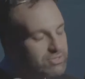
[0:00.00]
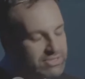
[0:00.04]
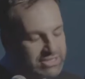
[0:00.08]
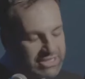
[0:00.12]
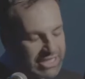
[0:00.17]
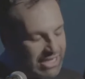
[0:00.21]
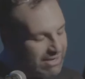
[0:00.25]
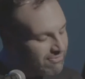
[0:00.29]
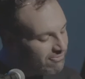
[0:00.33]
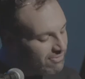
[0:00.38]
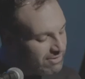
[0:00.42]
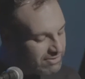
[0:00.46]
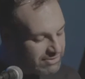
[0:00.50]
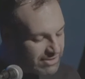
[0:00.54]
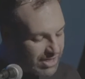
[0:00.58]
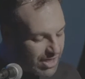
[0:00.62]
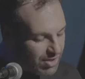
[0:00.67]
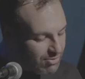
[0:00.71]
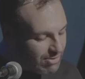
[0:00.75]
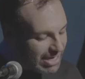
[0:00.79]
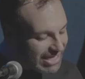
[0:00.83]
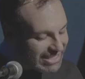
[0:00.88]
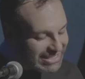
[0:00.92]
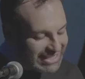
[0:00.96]
you'd never
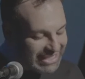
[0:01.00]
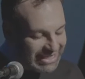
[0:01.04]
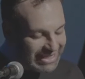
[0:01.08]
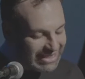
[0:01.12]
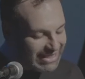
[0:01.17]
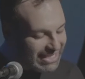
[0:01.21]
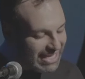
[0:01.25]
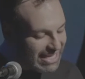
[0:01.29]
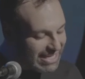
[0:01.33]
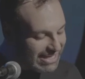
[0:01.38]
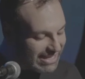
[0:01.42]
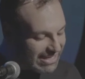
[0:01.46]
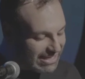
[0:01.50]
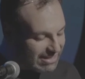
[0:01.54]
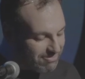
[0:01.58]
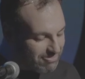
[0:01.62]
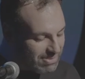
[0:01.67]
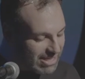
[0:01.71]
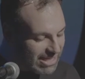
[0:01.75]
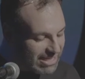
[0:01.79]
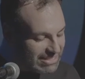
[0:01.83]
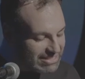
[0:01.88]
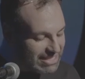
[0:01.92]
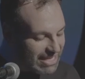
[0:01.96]
know I didn't like it
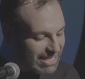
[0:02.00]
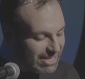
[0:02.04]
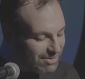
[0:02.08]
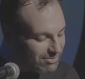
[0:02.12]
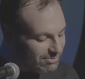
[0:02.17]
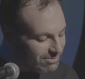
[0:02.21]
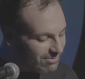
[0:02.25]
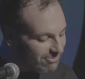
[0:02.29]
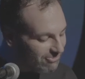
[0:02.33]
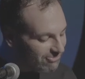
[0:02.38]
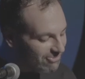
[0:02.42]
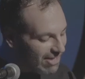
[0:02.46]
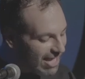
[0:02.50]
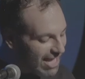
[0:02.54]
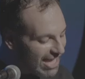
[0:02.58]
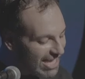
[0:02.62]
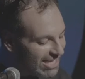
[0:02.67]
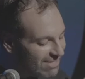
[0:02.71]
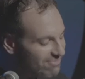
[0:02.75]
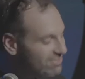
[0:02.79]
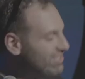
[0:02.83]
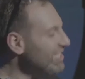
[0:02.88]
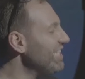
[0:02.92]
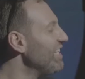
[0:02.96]
because I own
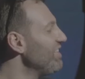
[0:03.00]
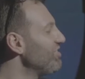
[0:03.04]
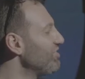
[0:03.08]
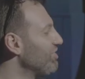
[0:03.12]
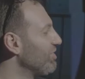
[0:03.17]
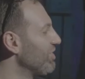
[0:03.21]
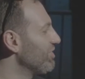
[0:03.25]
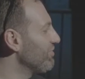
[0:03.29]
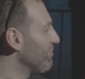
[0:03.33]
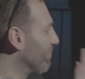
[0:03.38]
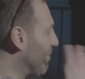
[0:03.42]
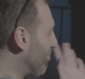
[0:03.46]
five t shirts